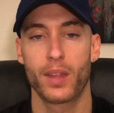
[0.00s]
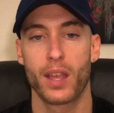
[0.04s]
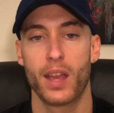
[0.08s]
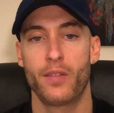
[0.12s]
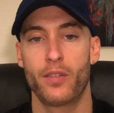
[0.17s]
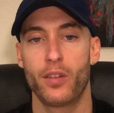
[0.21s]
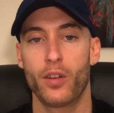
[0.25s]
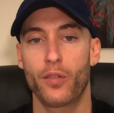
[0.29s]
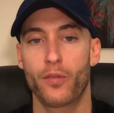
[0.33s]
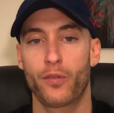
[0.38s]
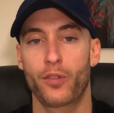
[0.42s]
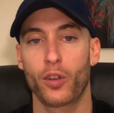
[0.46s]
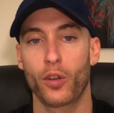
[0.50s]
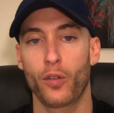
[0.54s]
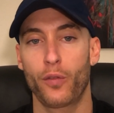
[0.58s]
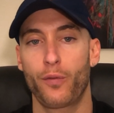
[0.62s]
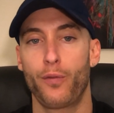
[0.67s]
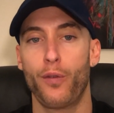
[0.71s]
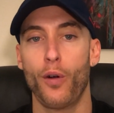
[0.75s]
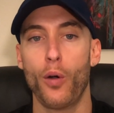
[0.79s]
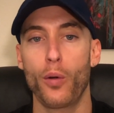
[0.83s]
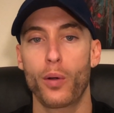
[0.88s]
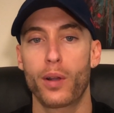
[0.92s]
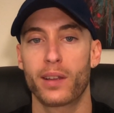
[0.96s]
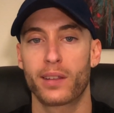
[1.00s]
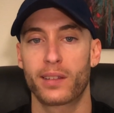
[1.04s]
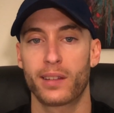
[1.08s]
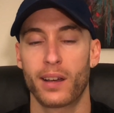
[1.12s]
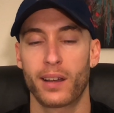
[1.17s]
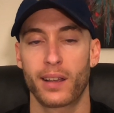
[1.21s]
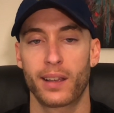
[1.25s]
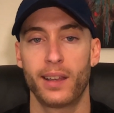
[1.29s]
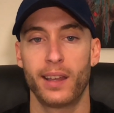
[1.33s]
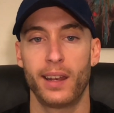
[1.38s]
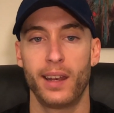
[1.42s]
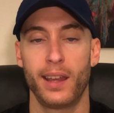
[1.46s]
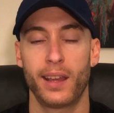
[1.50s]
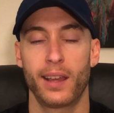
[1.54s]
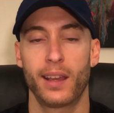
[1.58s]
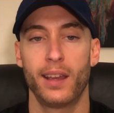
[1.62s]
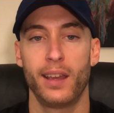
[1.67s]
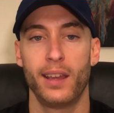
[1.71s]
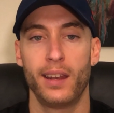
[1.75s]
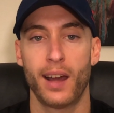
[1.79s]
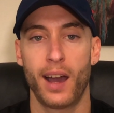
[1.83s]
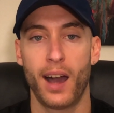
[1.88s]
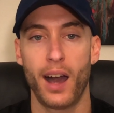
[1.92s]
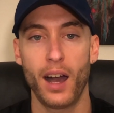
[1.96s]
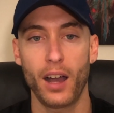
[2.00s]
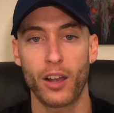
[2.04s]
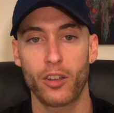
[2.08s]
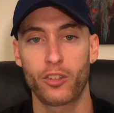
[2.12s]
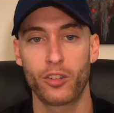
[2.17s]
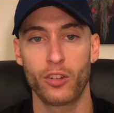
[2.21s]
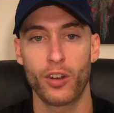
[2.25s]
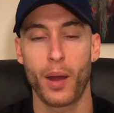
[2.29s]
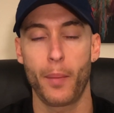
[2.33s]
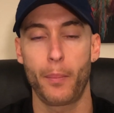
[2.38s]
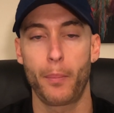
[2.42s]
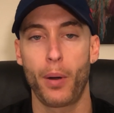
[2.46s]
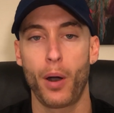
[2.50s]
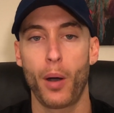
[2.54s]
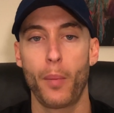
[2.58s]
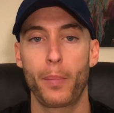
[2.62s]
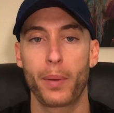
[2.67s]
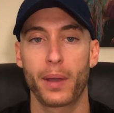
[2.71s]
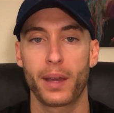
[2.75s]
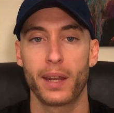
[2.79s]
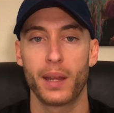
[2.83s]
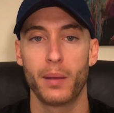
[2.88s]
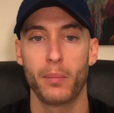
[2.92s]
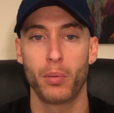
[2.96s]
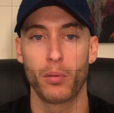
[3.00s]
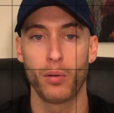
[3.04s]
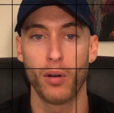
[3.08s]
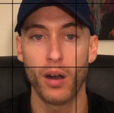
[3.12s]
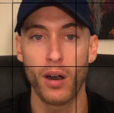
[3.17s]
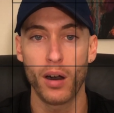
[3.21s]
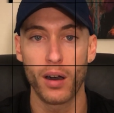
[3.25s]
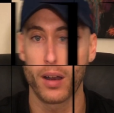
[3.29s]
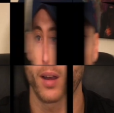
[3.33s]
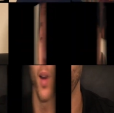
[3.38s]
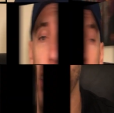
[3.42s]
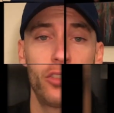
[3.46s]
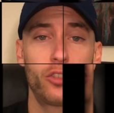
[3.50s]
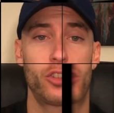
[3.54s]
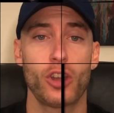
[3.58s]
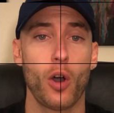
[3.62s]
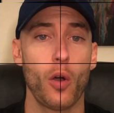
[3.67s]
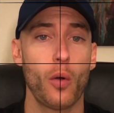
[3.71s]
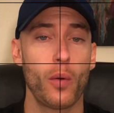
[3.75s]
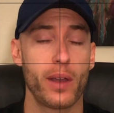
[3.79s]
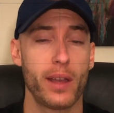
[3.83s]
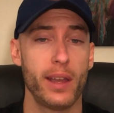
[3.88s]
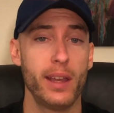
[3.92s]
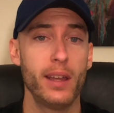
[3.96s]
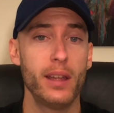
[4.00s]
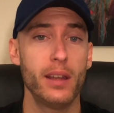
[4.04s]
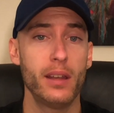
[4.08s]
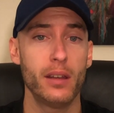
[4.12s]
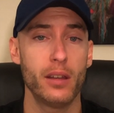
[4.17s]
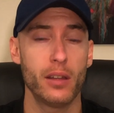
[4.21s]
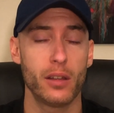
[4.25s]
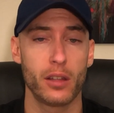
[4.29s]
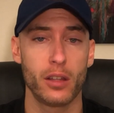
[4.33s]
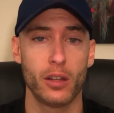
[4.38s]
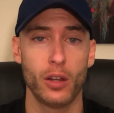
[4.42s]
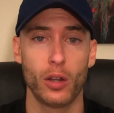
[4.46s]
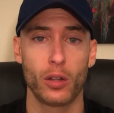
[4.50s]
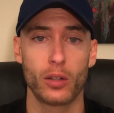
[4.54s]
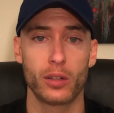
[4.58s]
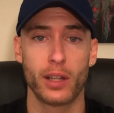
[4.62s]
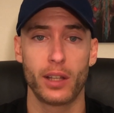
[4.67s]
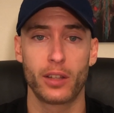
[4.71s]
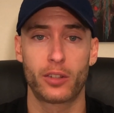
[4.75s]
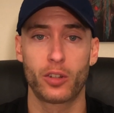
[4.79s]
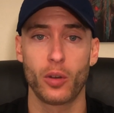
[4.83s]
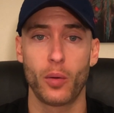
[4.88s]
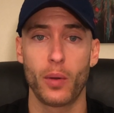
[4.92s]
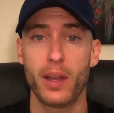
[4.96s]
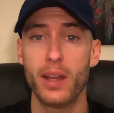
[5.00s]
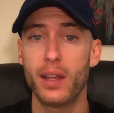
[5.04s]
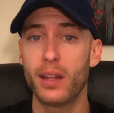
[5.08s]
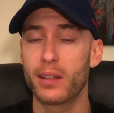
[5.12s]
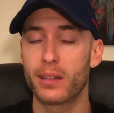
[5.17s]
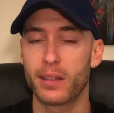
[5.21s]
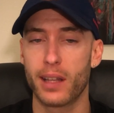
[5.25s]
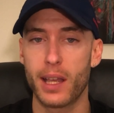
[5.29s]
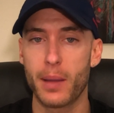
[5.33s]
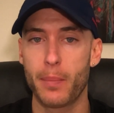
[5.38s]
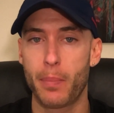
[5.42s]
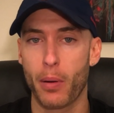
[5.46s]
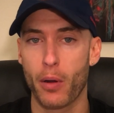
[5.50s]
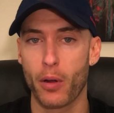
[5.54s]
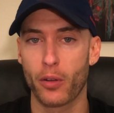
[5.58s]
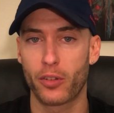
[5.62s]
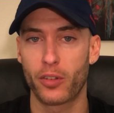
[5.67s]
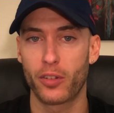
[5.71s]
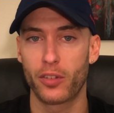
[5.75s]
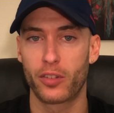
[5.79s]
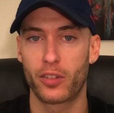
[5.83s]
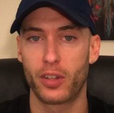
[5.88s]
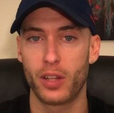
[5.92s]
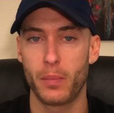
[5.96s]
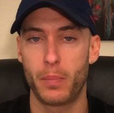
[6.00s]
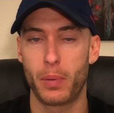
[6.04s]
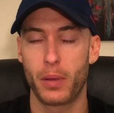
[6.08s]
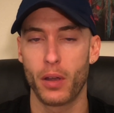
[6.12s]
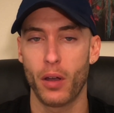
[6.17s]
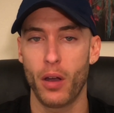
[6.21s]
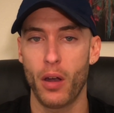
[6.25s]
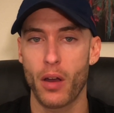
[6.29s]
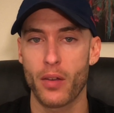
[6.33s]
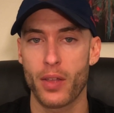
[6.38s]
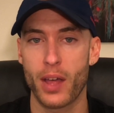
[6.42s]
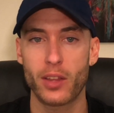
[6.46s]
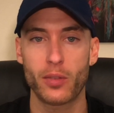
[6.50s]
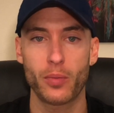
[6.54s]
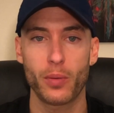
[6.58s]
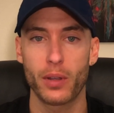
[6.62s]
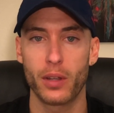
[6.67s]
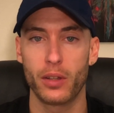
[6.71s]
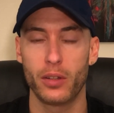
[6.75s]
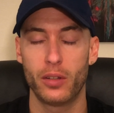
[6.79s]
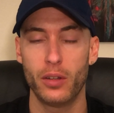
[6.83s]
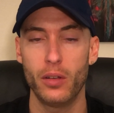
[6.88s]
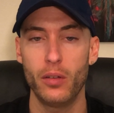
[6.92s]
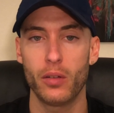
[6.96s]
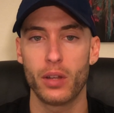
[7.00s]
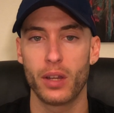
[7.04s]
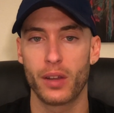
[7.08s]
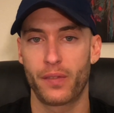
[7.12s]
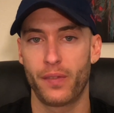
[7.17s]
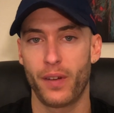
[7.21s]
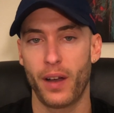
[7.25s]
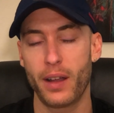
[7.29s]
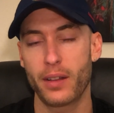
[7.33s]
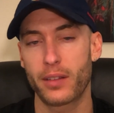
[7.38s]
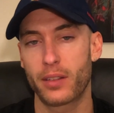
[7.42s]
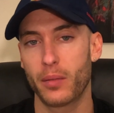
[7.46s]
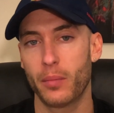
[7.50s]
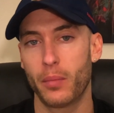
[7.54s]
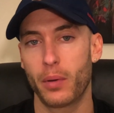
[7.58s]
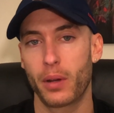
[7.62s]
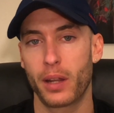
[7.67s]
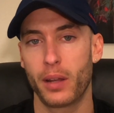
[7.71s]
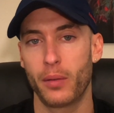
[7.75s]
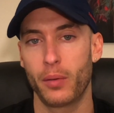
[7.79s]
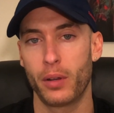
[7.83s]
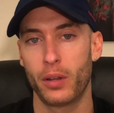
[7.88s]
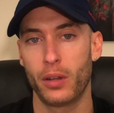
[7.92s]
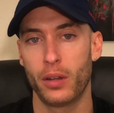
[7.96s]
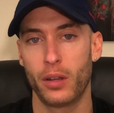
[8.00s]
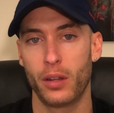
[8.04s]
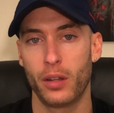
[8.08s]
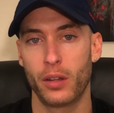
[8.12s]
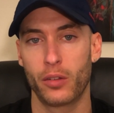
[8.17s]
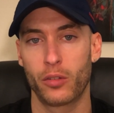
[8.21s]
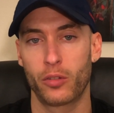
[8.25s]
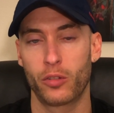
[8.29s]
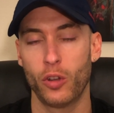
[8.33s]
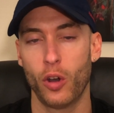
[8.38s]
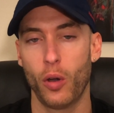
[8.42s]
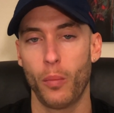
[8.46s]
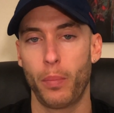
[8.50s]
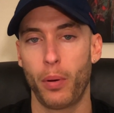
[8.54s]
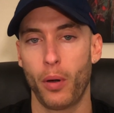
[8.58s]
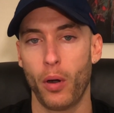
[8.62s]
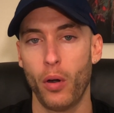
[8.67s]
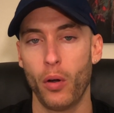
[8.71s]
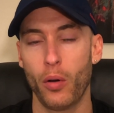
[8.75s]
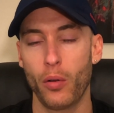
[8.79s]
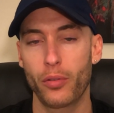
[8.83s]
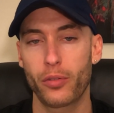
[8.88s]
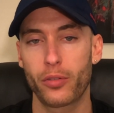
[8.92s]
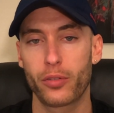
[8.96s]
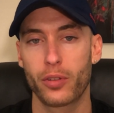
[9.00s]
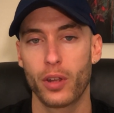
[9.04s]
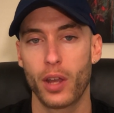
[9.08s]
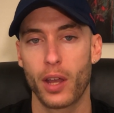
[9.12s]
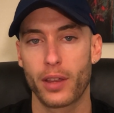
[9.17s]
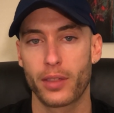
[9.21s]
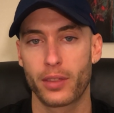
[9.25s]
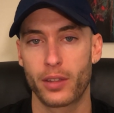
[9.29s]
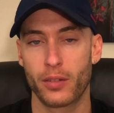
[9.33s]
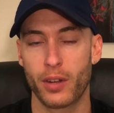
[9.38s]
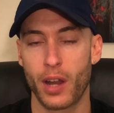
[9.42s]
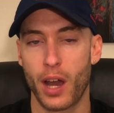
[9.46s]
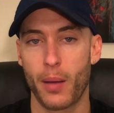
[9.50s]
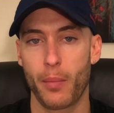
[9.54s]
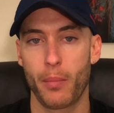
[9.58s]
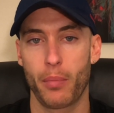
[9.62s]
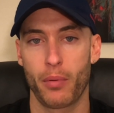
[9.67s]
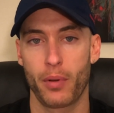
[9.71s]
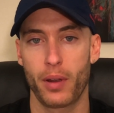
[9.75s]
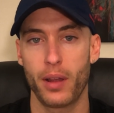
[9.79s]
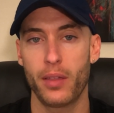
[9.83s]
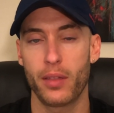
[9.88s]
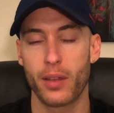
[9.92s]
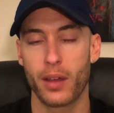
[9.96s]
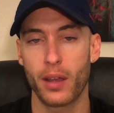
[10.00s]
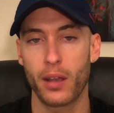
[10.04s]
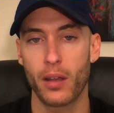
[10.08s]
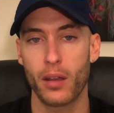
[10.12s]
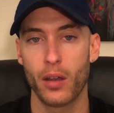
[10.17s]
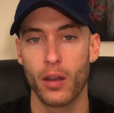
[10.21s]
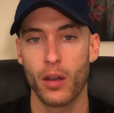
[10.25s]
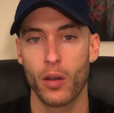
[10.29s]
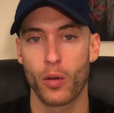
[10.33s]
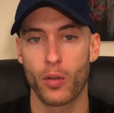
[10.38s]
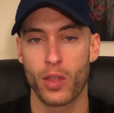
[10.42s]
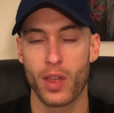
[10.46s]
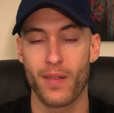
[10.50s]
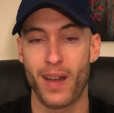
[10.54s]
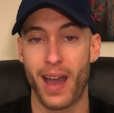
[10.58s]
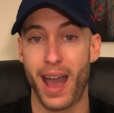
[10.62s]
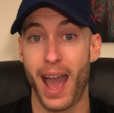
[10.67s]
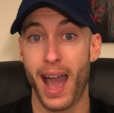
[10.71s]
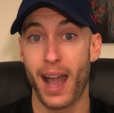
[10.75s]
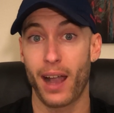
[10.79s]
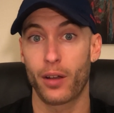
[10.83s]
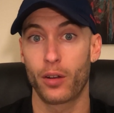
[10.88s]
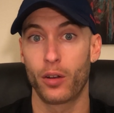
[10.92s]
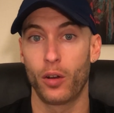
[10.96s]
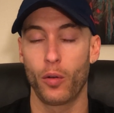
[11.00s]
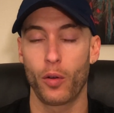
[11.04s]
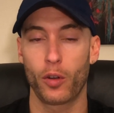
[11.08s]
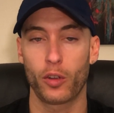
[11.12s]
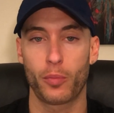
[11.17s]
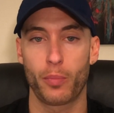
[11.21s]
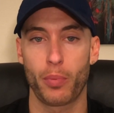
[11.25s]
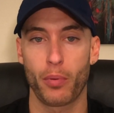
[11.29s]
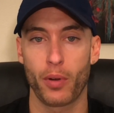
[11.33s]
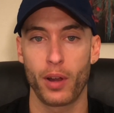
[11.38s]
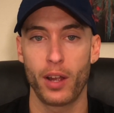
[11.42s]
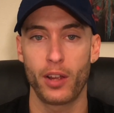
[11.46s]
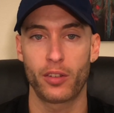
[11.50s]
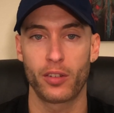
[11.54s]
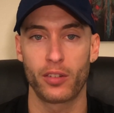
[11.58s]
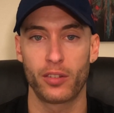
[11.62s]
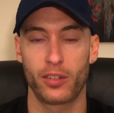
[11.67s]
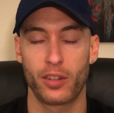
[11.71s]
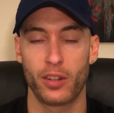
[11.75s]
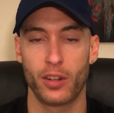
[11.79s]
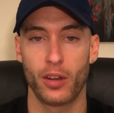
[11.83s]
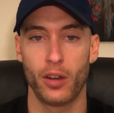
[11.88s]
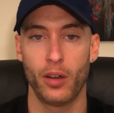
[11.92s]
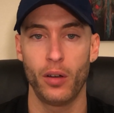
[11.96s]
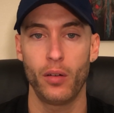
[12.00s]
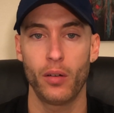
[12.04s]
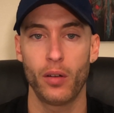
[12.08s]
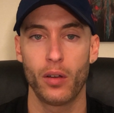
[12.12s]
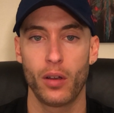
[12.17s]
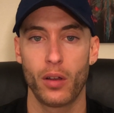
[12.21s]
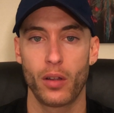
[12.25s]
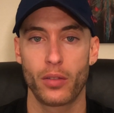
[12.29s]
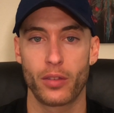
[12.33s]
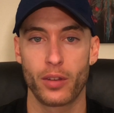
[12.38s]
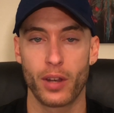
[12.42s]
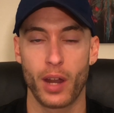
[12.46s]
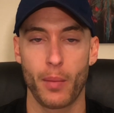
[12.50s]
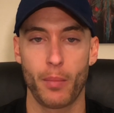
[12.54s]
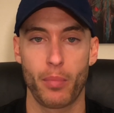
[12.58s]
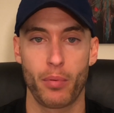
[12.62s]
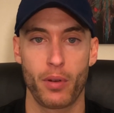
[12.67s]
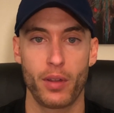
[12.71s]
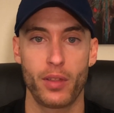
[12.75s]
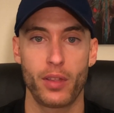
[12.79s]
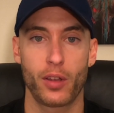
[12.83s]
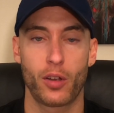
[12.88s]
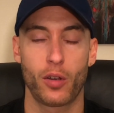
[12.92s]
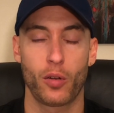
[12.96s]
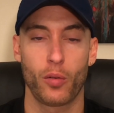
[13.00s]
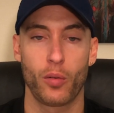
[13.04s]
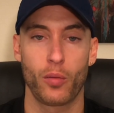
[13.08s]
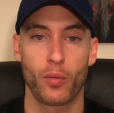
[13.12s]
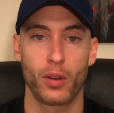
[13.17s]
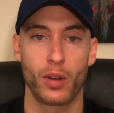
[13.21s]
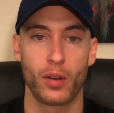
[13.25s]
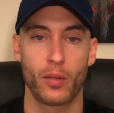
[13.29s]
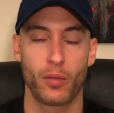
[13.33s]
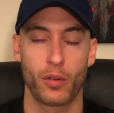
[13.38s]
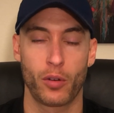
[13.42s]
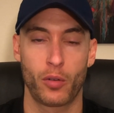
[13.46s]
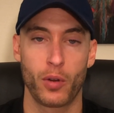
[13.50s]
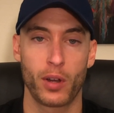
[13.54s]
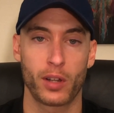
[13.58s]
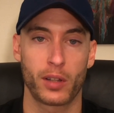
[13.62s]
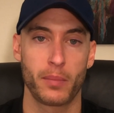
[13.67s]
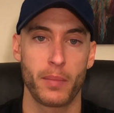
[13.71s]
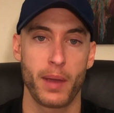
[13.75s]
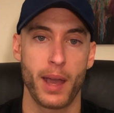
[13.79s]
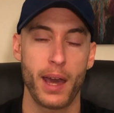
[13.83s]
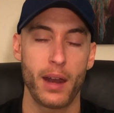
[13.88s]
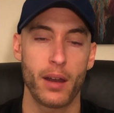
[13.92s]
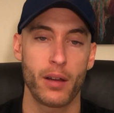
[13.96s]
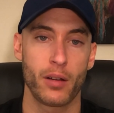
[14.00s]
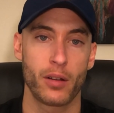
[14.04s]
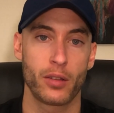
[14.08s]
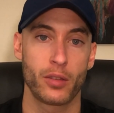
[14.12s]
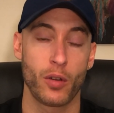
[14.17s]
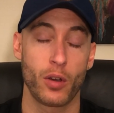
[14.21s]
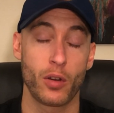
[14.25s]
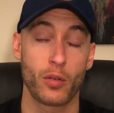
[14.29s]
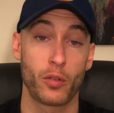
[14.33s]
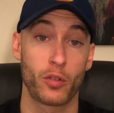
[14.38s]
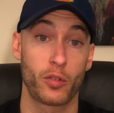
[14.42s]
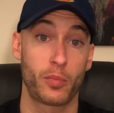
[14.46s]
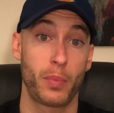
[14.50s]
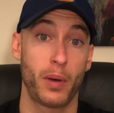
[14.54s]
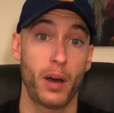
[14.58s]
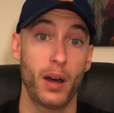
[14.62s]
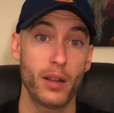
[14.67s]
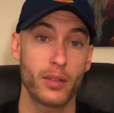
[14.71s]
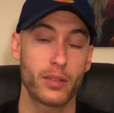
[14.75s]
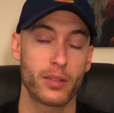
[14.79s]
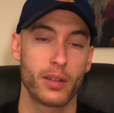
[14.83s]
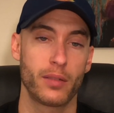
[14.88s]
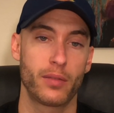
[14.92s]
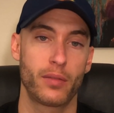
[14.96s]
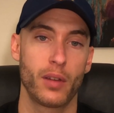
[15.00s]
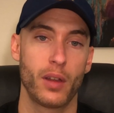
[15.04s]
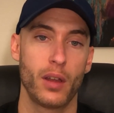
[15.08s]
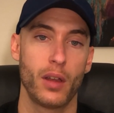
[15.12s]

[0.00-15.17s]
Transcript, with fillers: if you're still focused on getting in oxygen, you're not pumping any blood. So in layperson CPR, that's what you do. You find somebody when there's no pulse, they're not breathing, or they have agonal respirations, you know? They're not breathing in a correct manner and they're unresponsive.